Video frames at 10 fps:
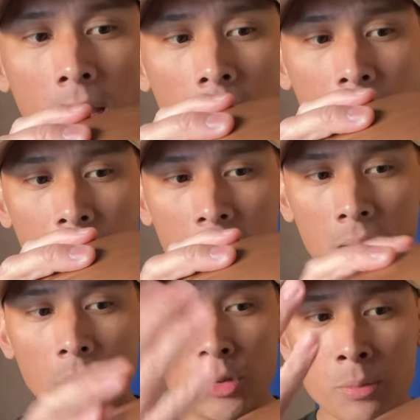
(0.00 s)
And
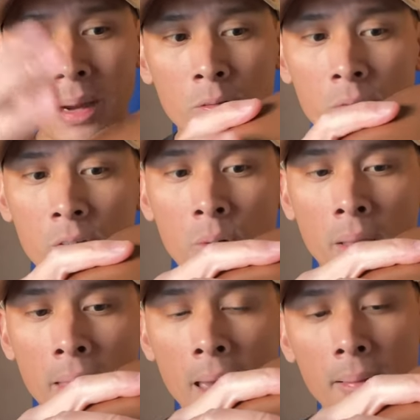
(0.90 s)
then I'll do my review
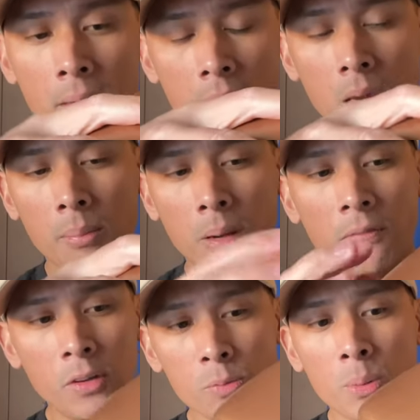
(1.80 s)
on that. But
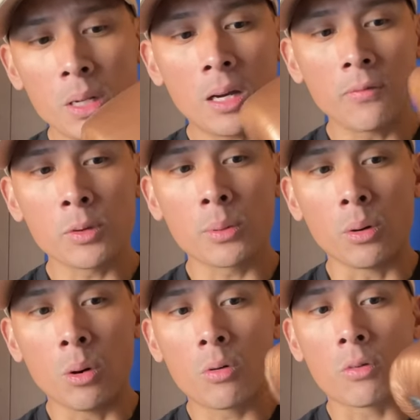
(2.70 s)
it feels pretty
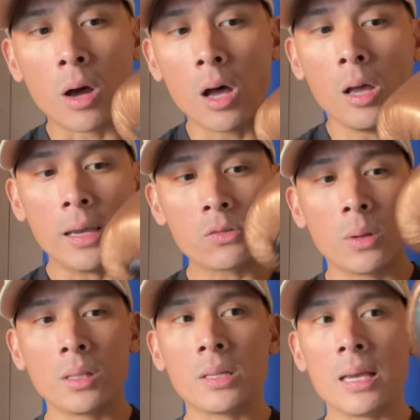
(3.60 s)
comfortable overall, as
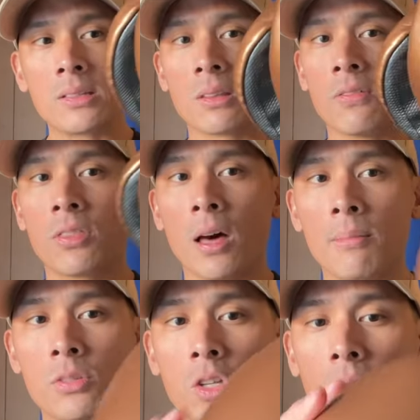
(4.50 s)
well as the
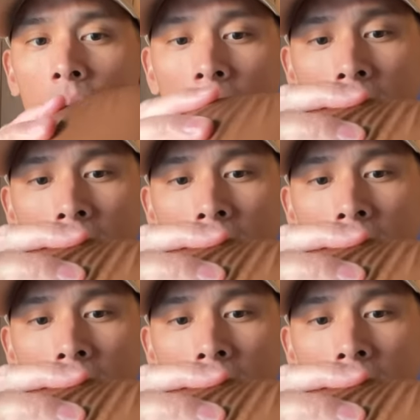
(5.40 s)
thumb. So,